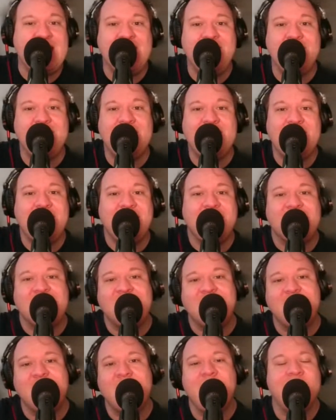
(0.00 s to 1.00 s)
in the next
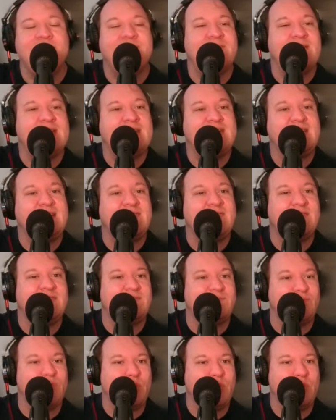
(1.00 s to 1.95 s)
issue of Fantastic